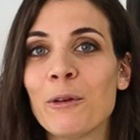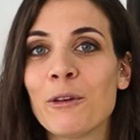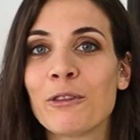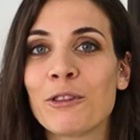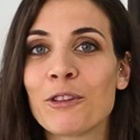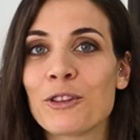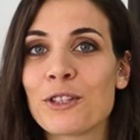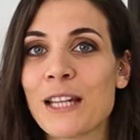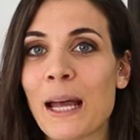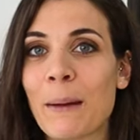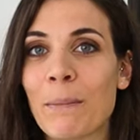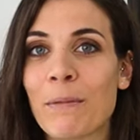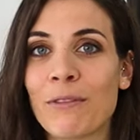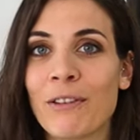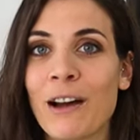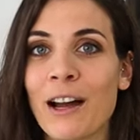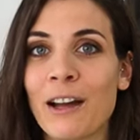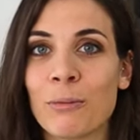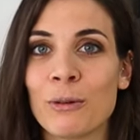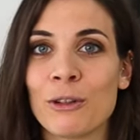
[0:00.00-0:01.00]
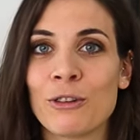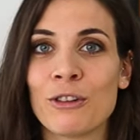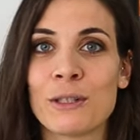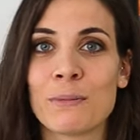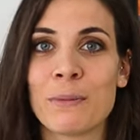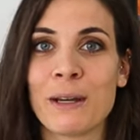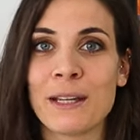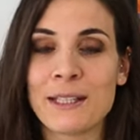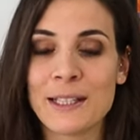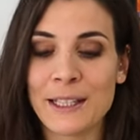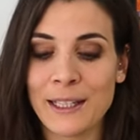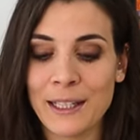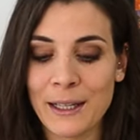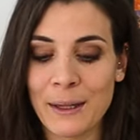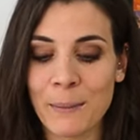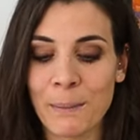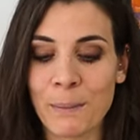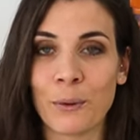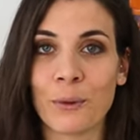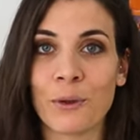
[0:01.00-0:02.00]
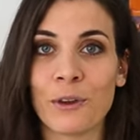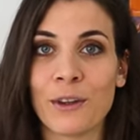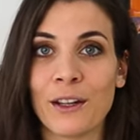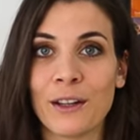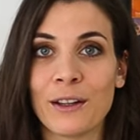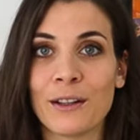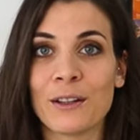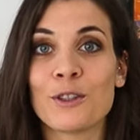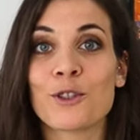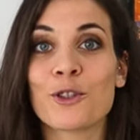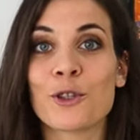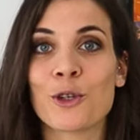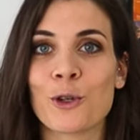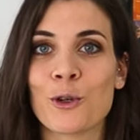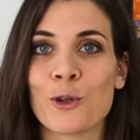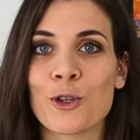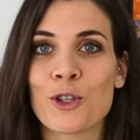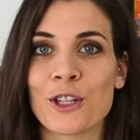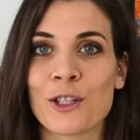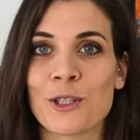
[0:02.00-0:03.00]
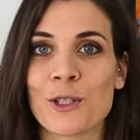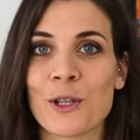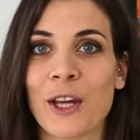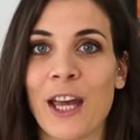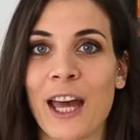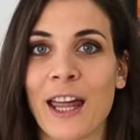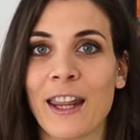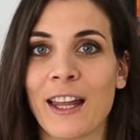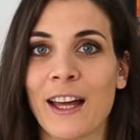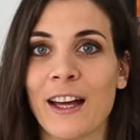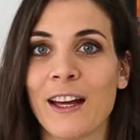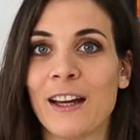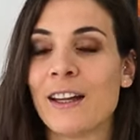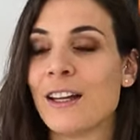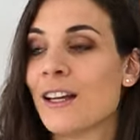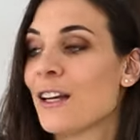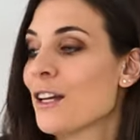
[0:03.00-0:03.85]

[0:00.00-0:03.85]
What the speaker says: move to step 5, which is basically put the solution together.